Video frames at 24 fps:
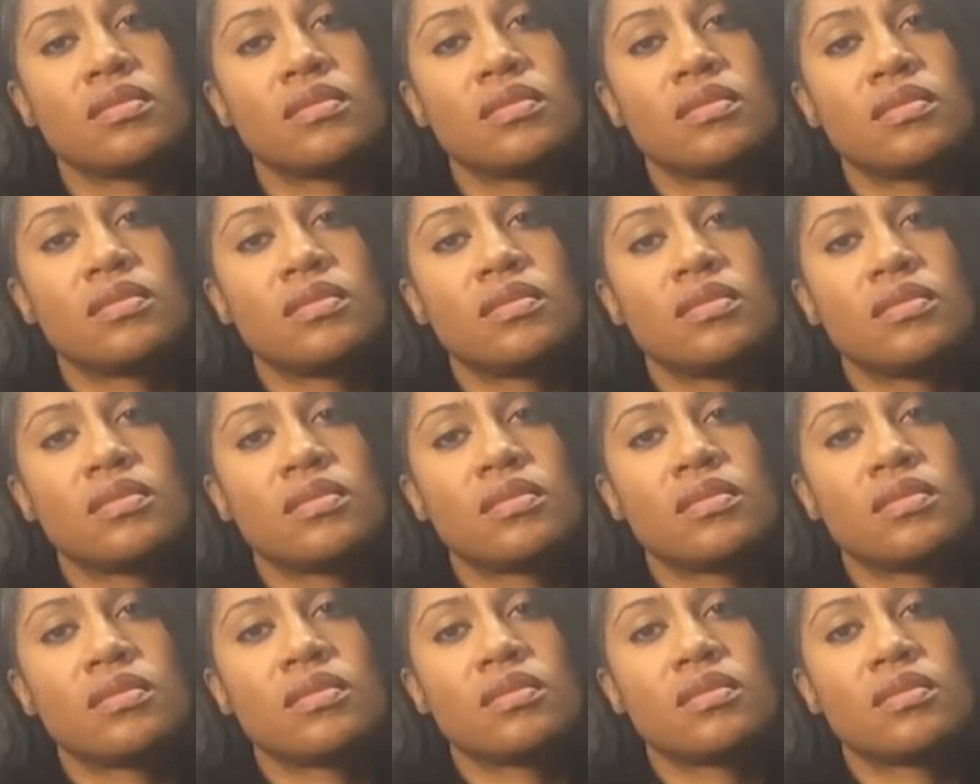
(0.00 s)

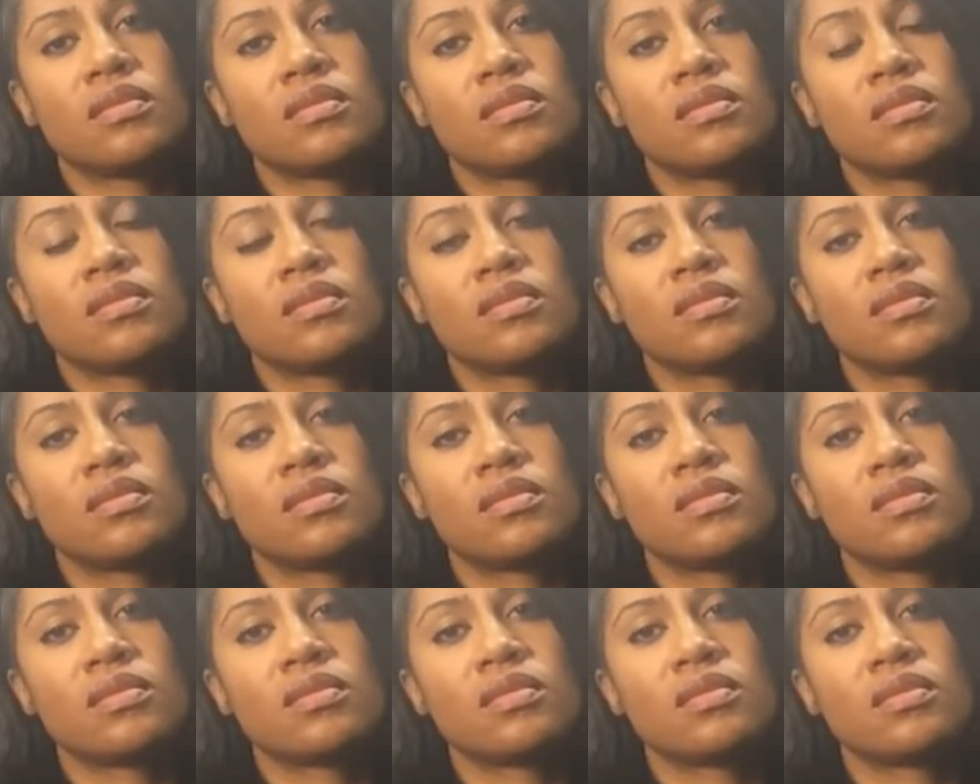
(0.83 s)

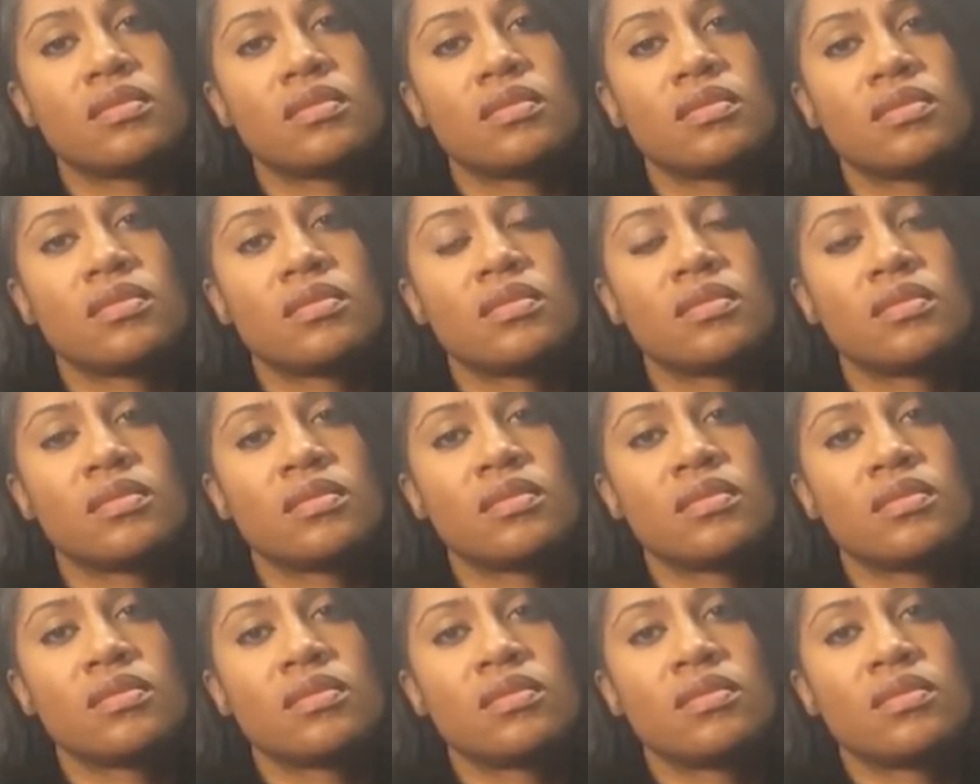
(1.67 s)

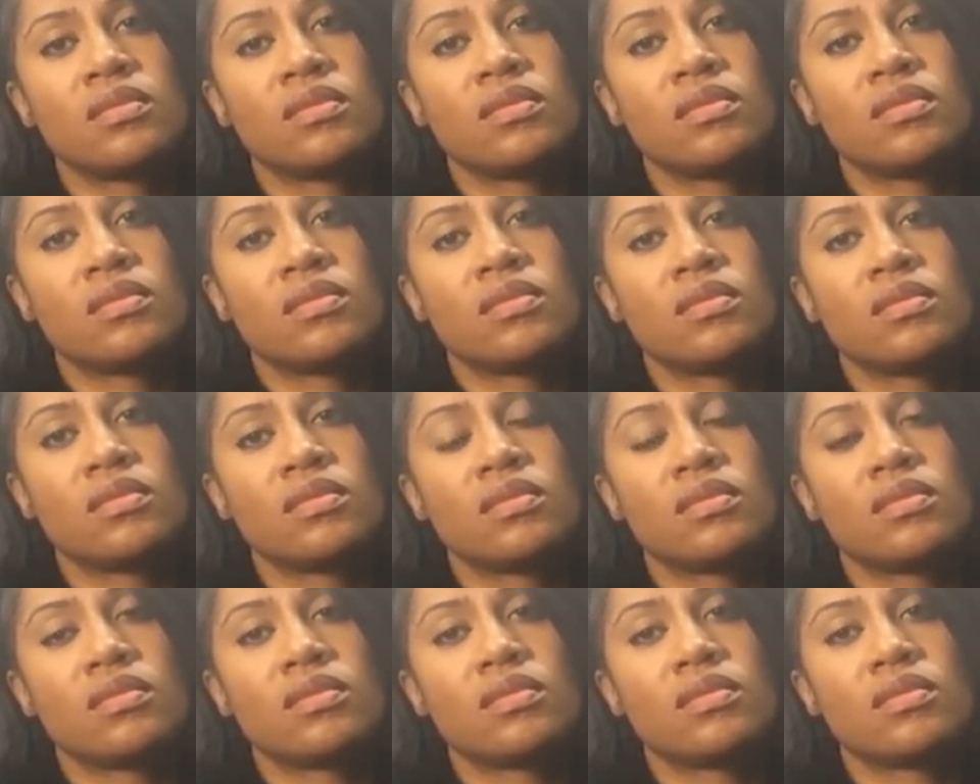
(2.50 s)

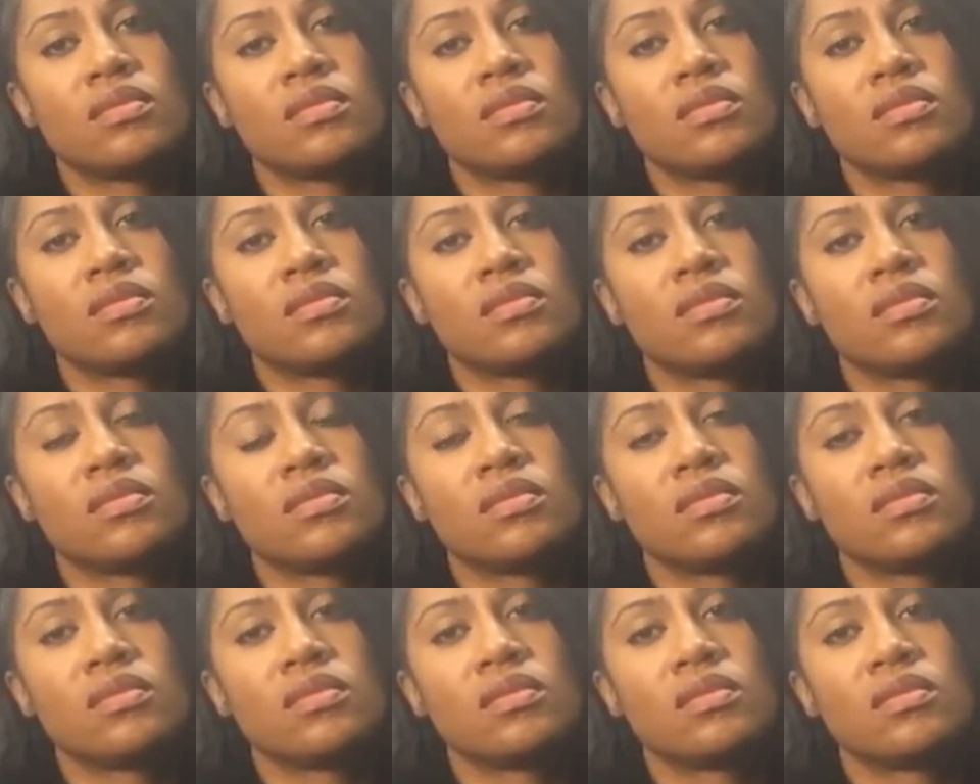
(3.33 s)

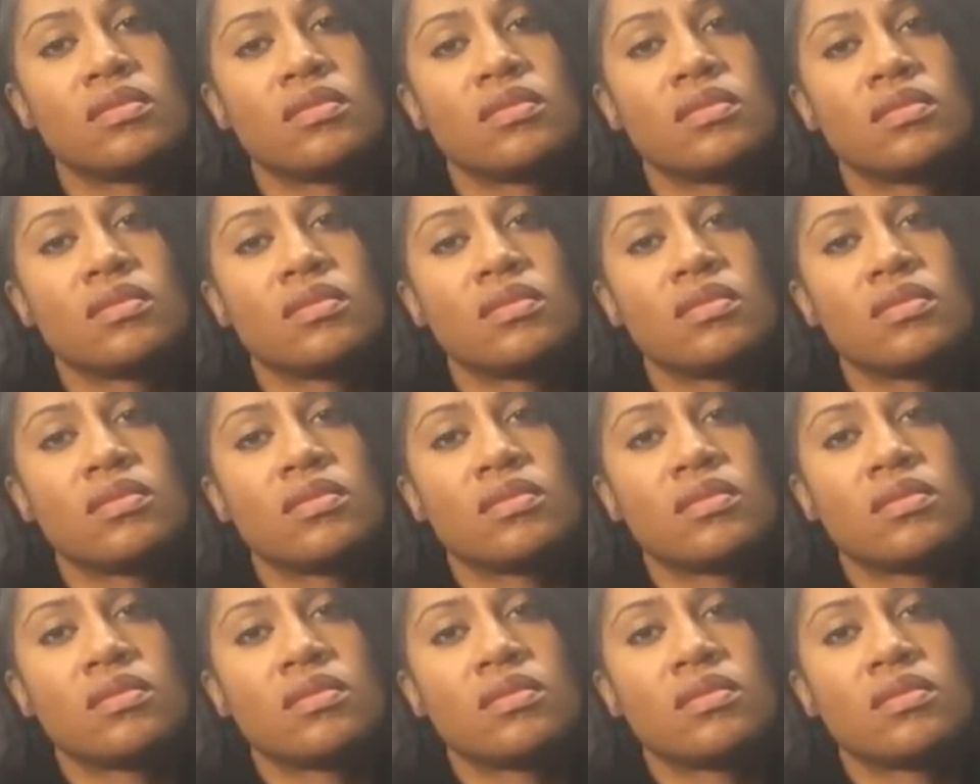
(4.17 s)
(silent)